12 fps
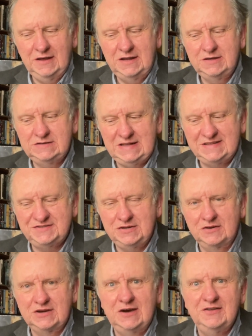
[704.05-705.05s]
and let's
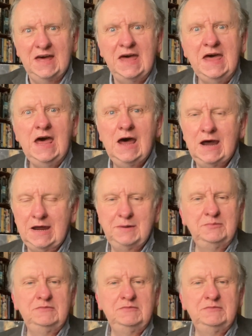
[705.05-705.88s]
not go there.